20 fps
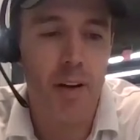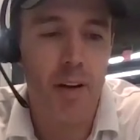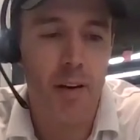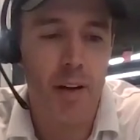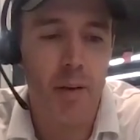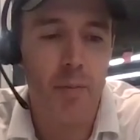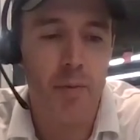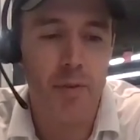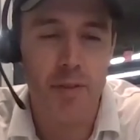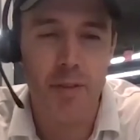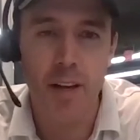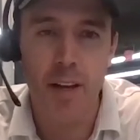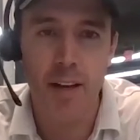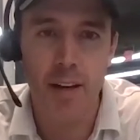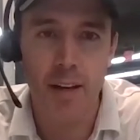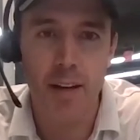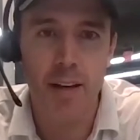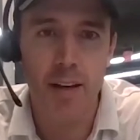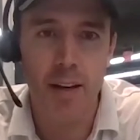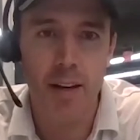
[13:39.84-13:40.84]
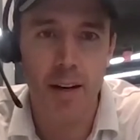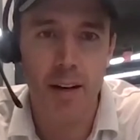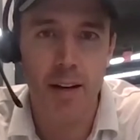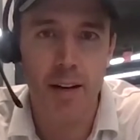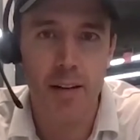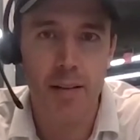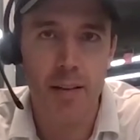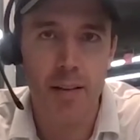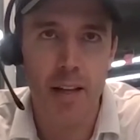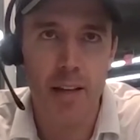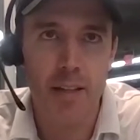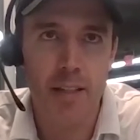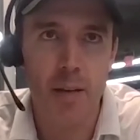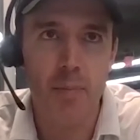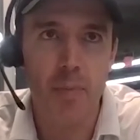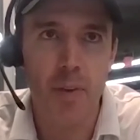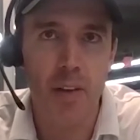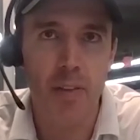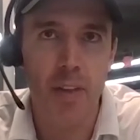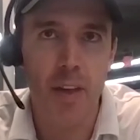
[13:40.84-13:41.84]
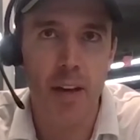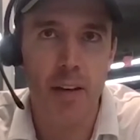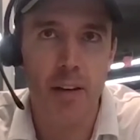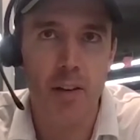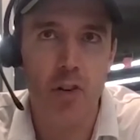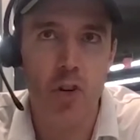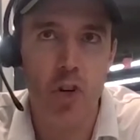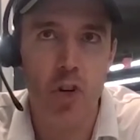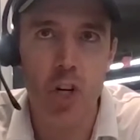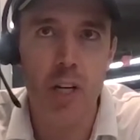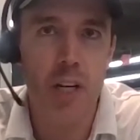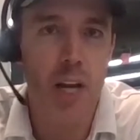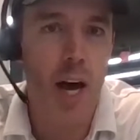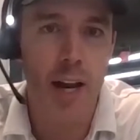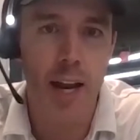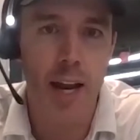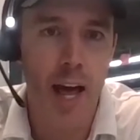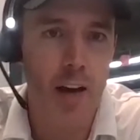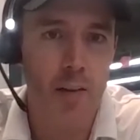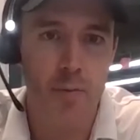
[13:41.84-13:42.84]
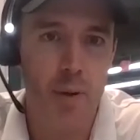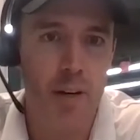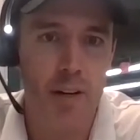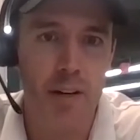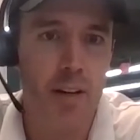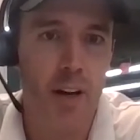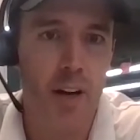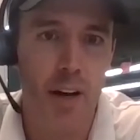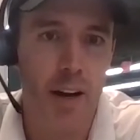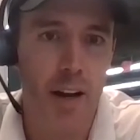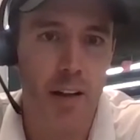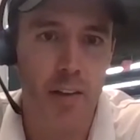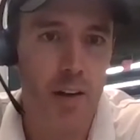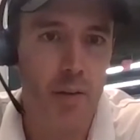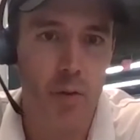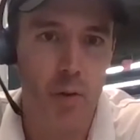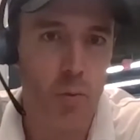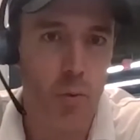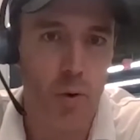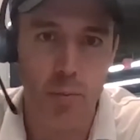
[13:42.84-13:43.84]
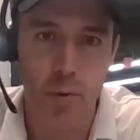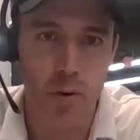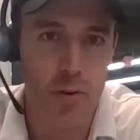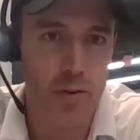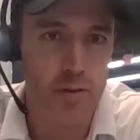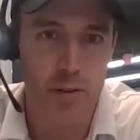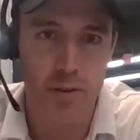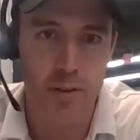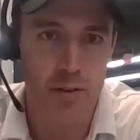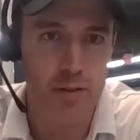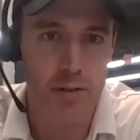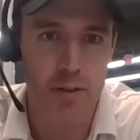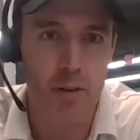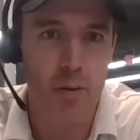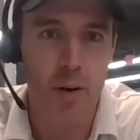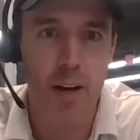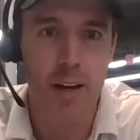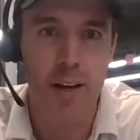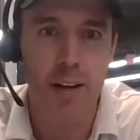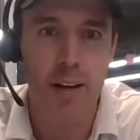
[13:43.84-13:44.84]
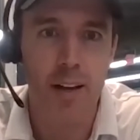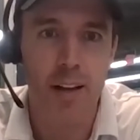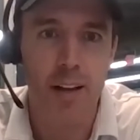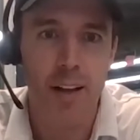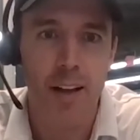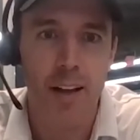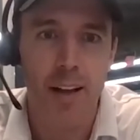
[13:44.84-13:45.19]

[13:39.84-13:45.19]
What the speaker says: it was it's something that could not have been done, I think, with one person. There's no way.